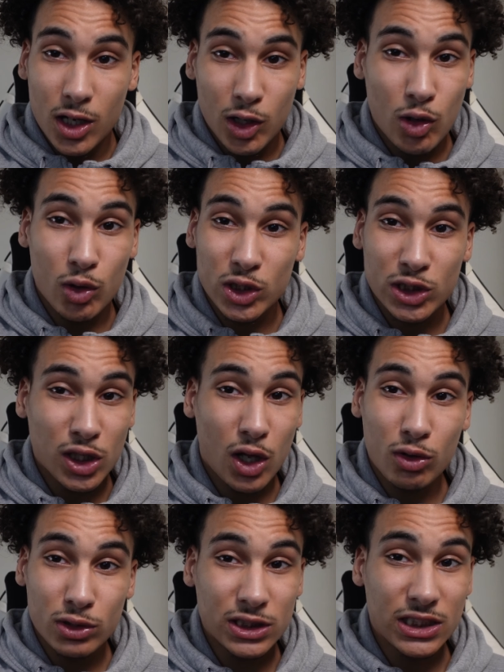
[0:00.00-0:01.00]
Going
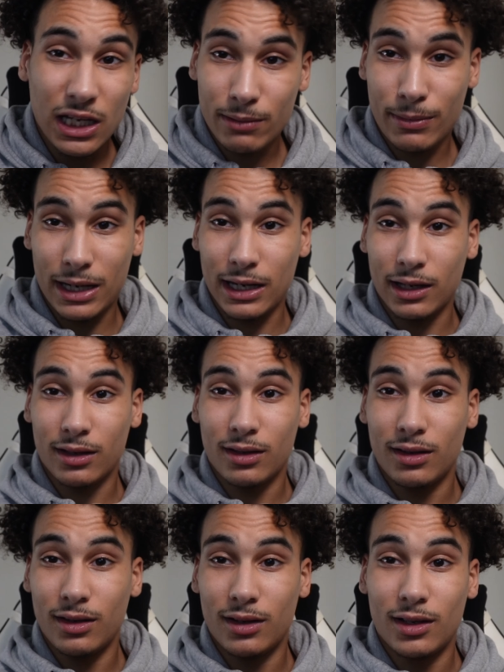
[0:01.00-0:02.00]
slow as shit, my nigga.
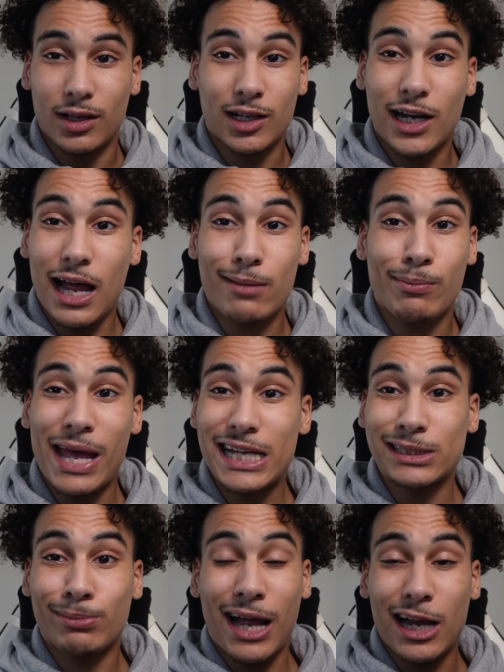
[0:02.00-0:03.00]
Cop
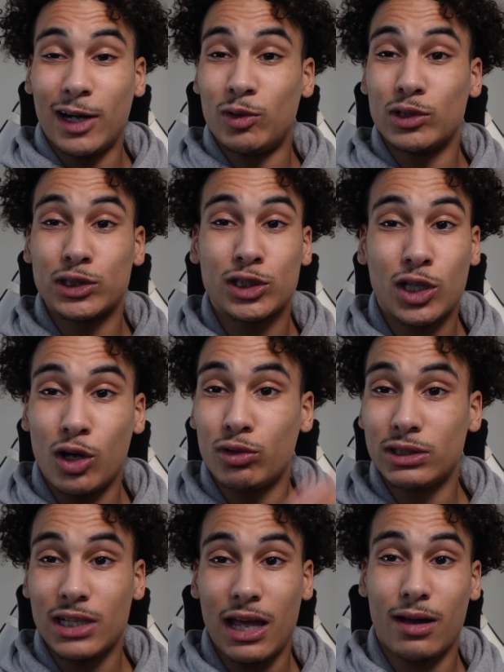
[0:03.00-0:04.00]
passed by going slow
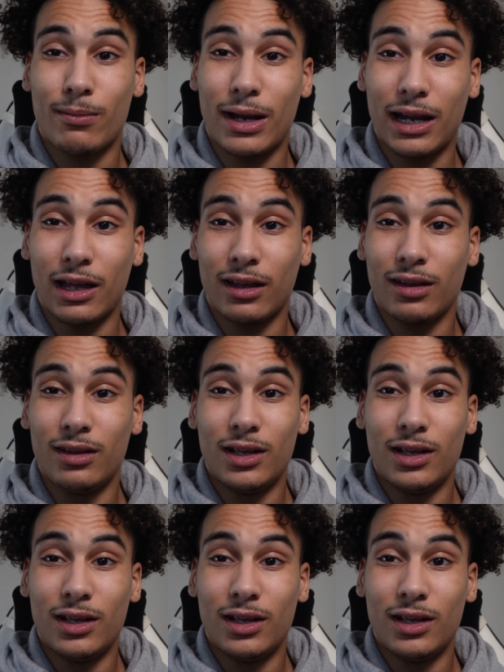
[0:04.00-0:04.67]
as hell, my nigga.